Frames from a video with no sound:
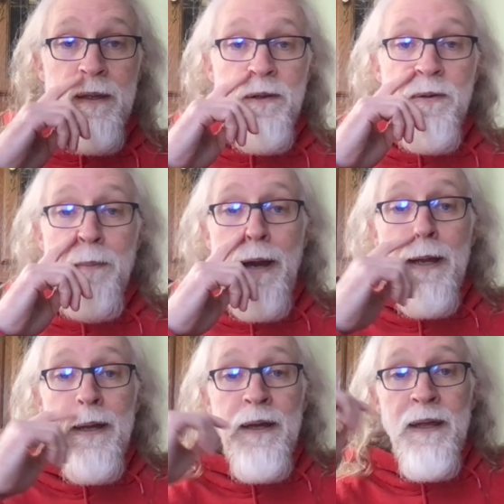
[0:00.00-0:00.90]
You
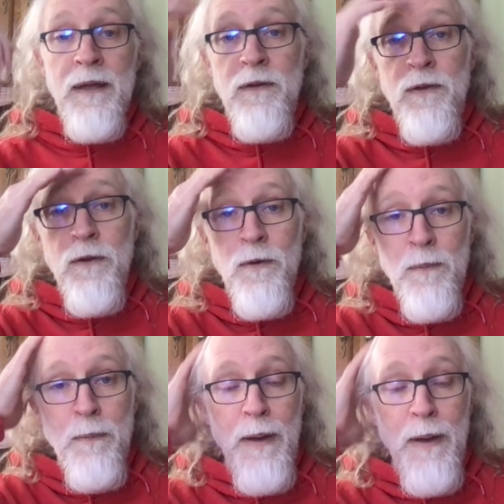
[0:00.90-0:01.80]
might need to
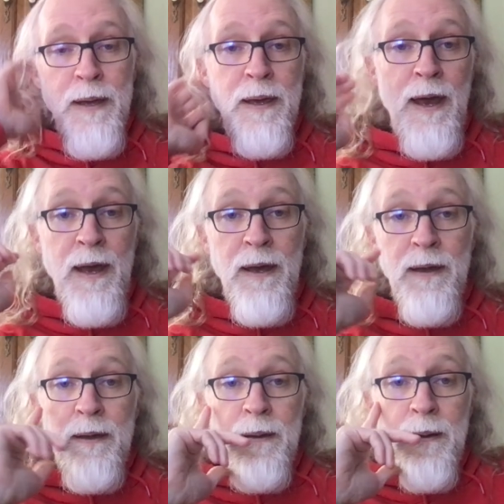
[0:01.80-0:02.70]
make
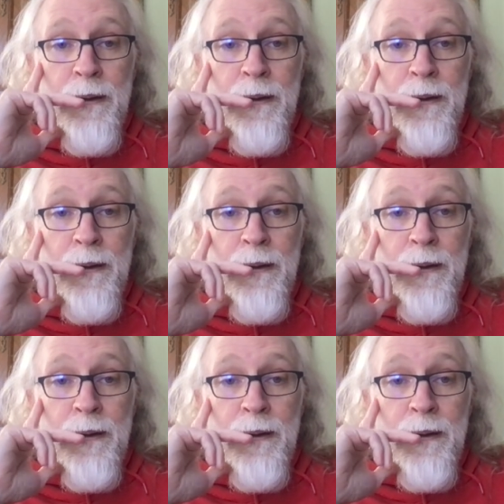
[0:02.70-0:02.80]
a